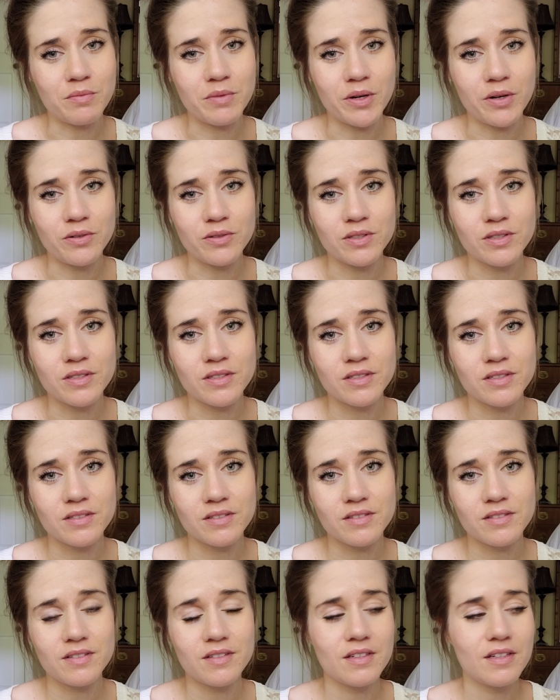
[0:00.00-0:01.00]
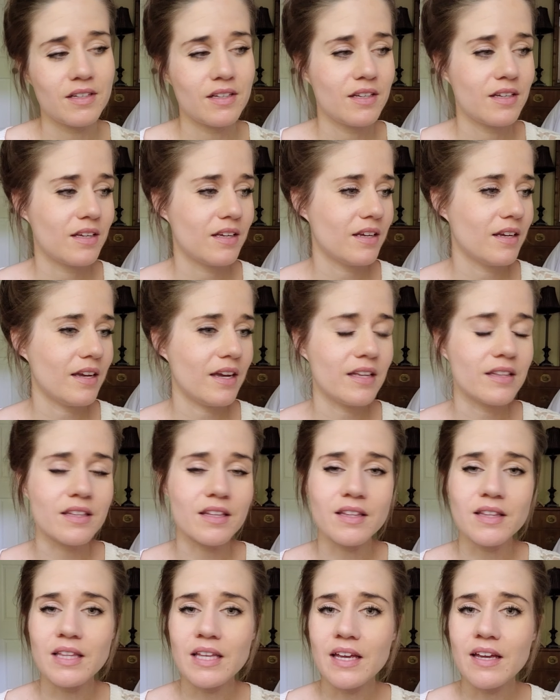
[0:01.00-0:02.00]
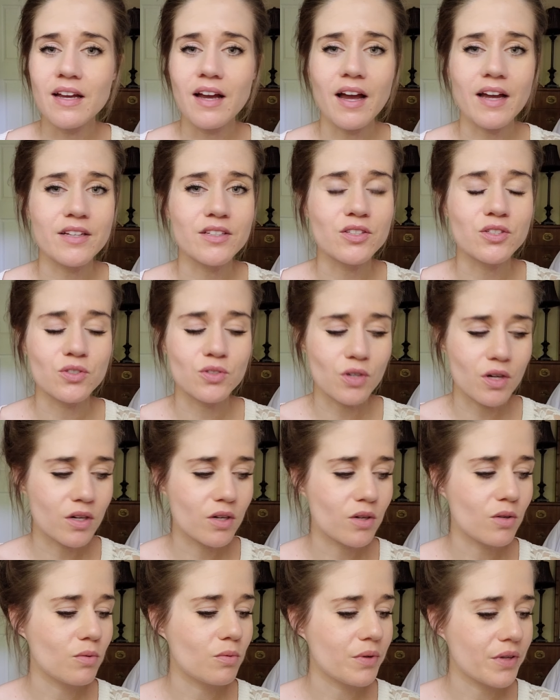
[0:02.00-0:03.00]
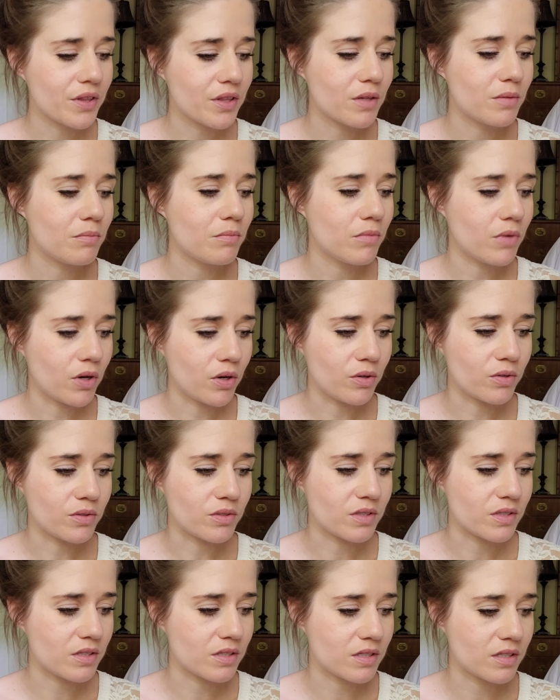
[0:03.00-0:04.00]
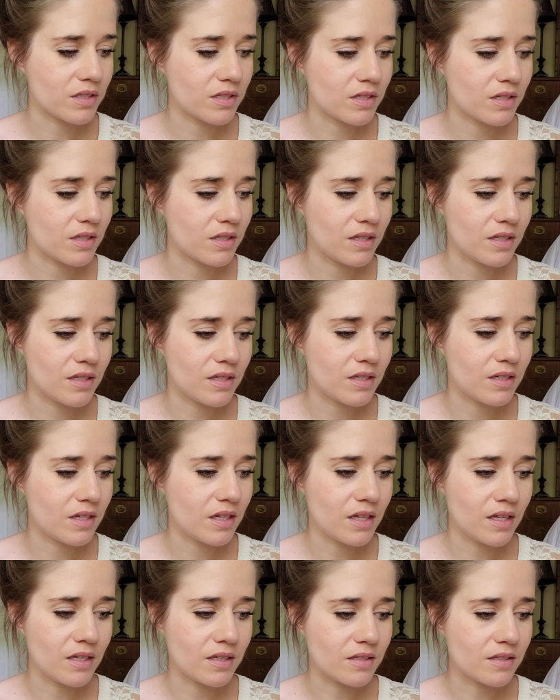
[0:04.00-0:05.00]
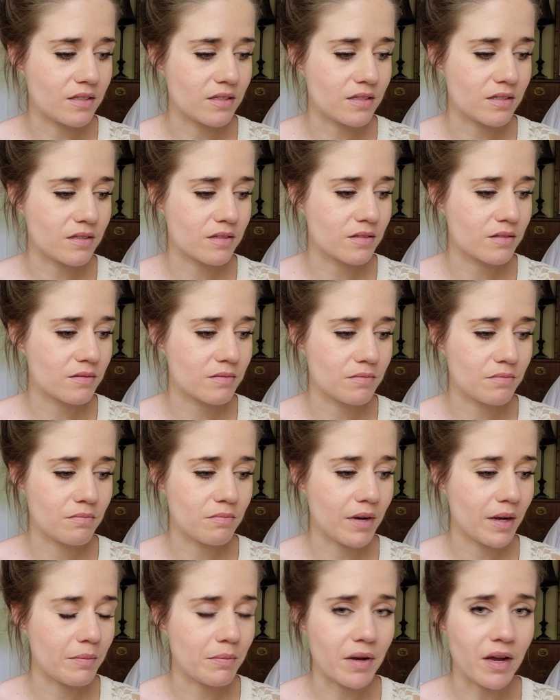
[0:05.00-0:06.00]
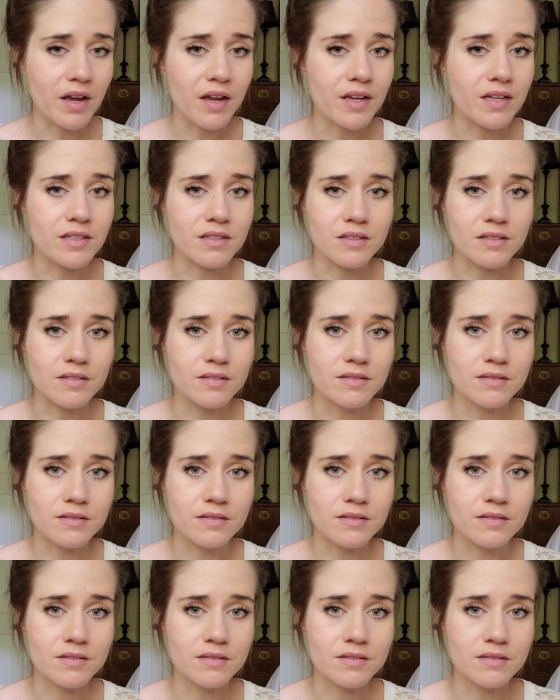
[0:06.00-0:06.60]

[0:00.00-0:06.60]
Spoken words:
most. And the thing I struggle with the most is my mind.